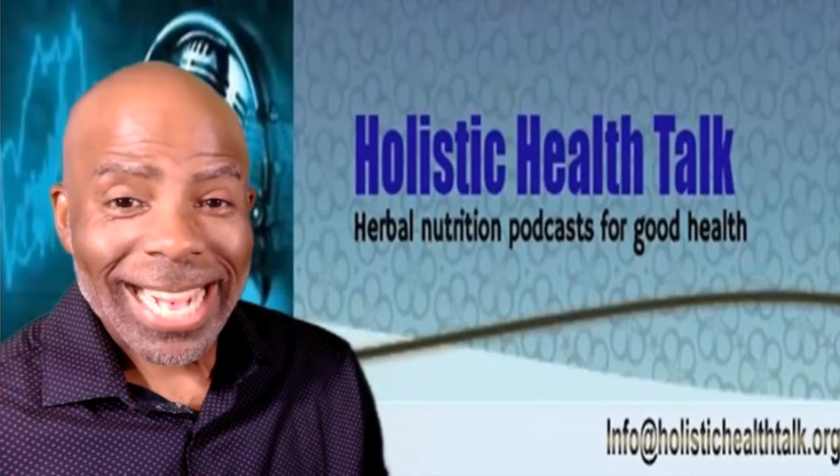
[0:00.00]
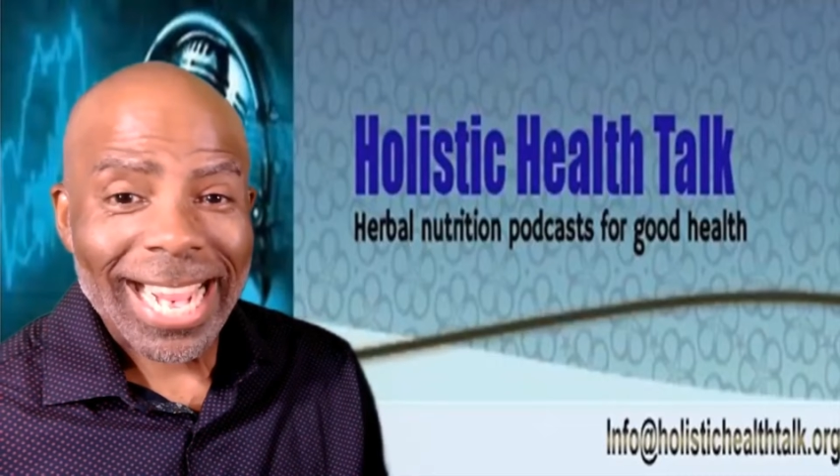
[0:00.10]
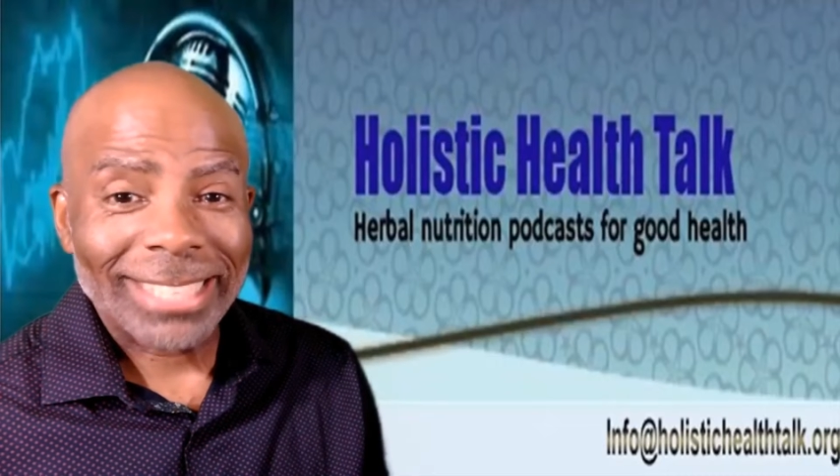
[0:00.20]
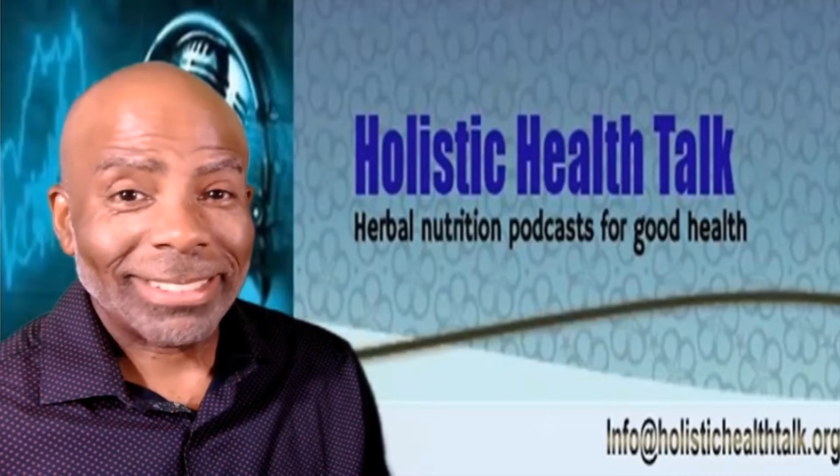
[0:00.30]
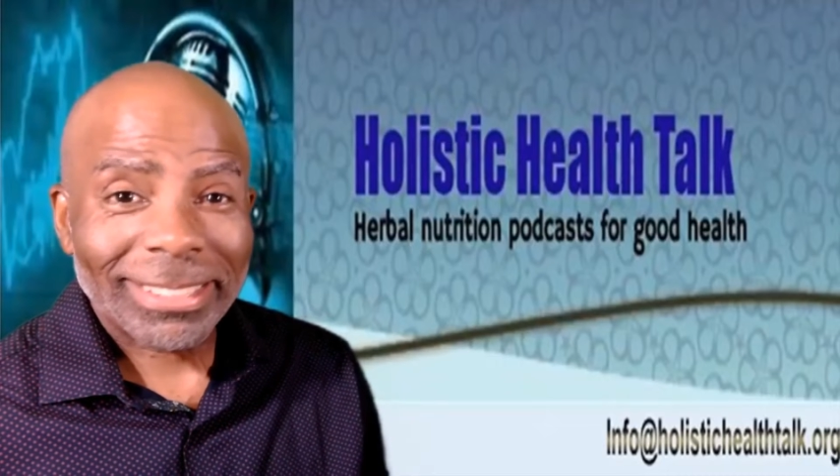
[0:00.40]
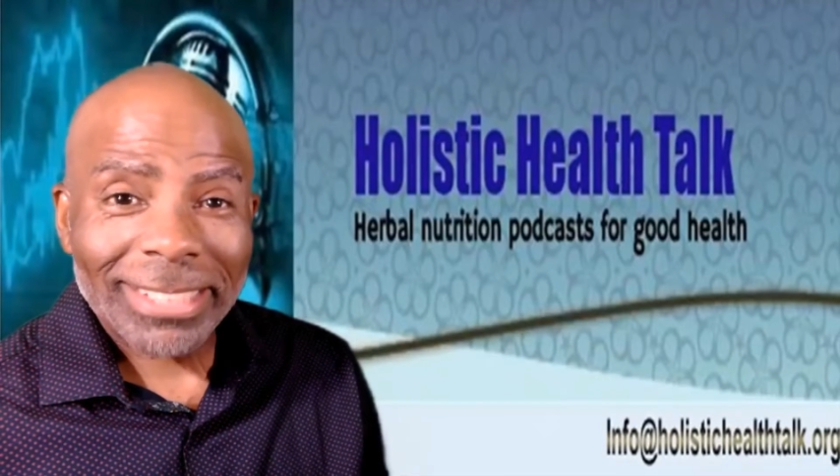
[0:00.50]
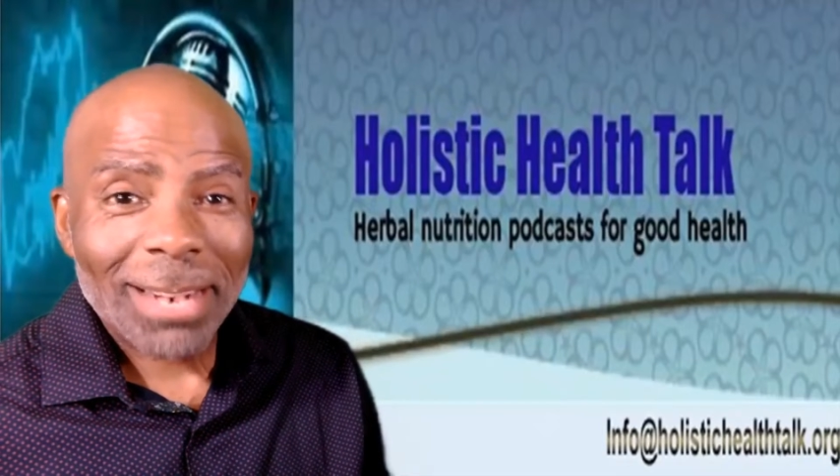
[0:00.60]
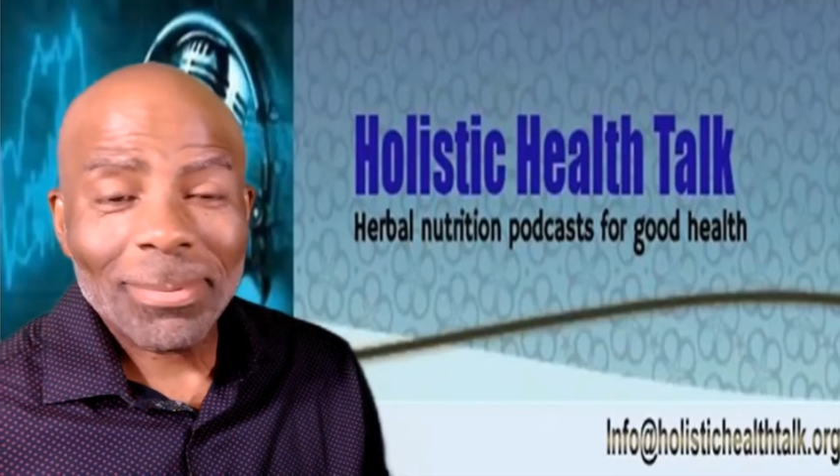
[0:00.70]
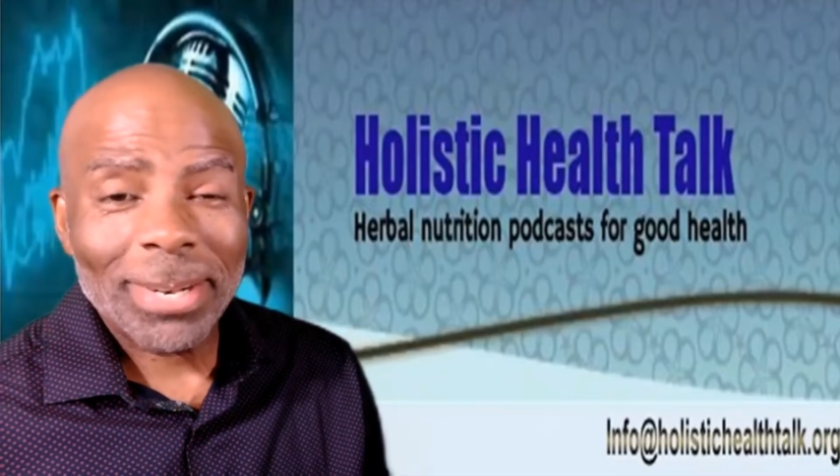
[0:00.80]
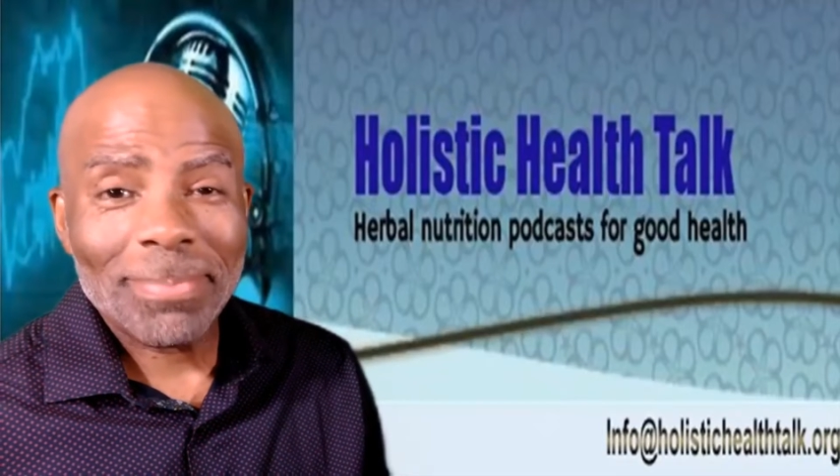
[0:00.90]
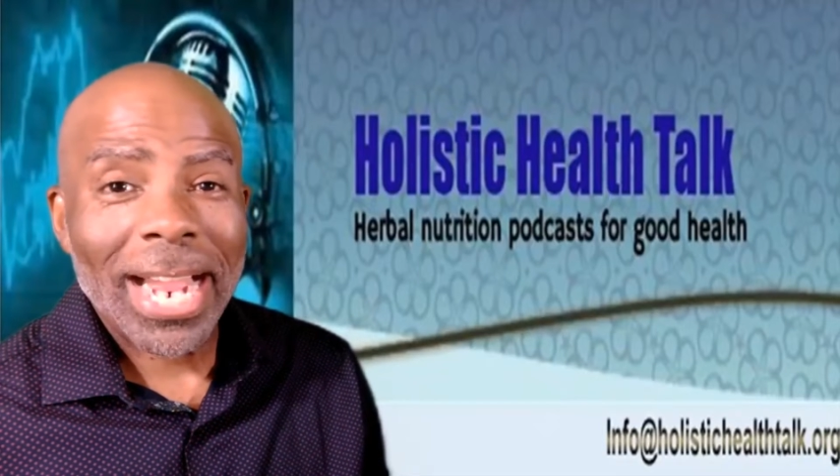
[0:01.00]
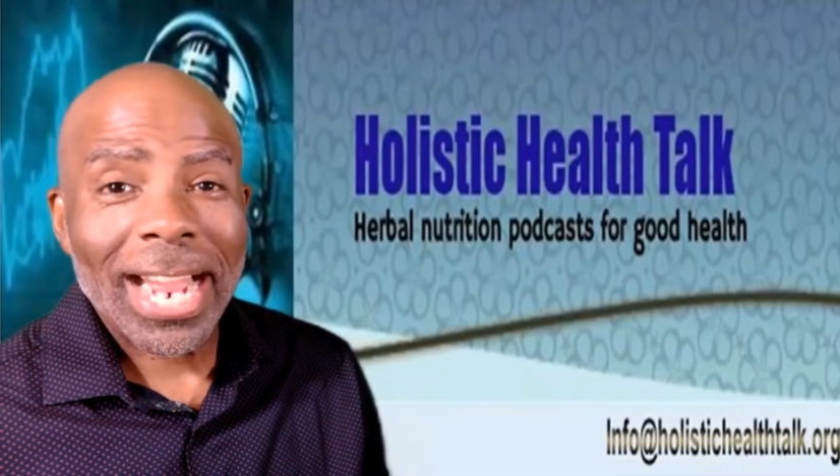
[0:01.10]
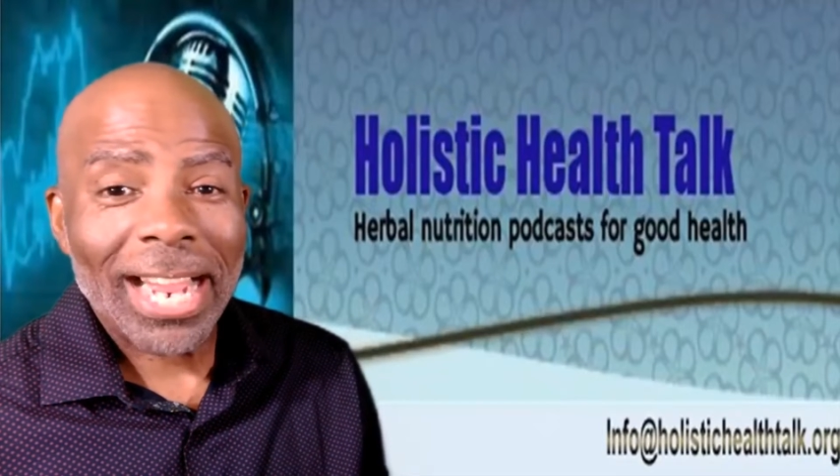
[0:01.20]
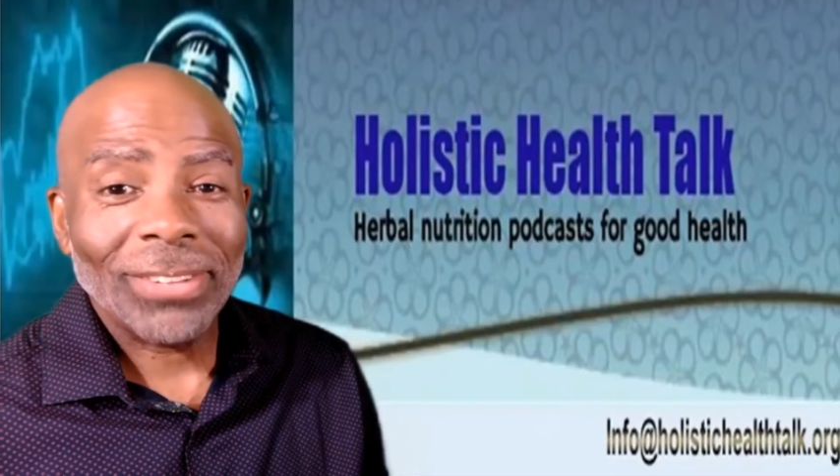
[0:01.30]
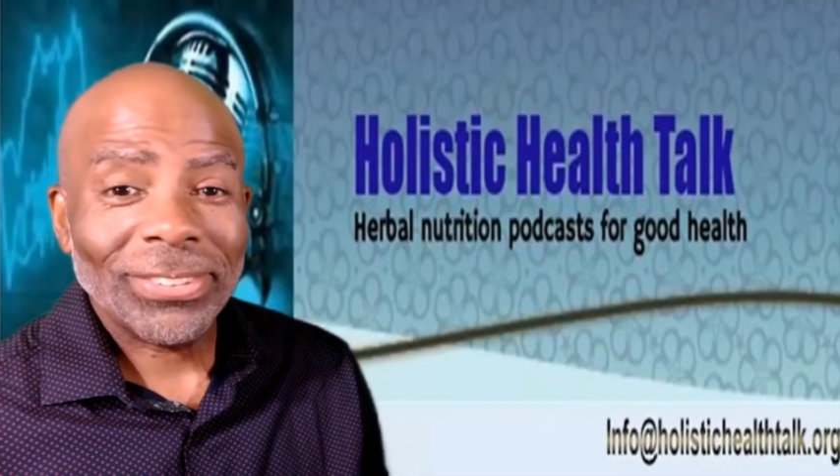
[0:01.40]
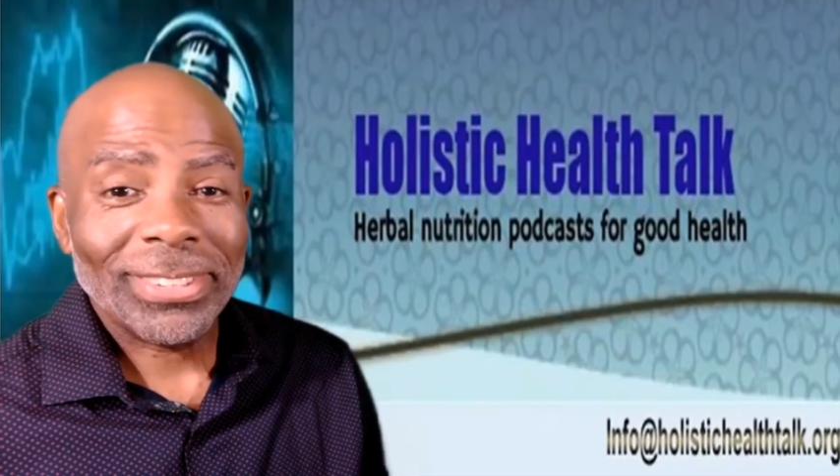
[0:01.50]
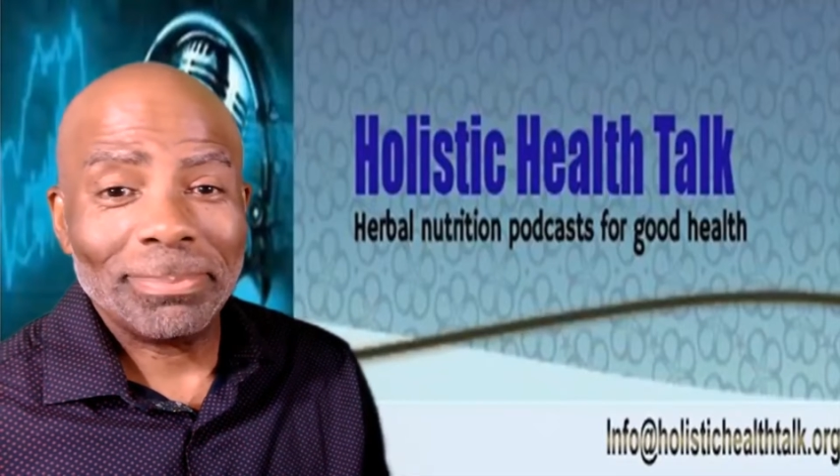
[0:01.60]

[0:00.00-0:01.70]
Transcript: ants coming in my house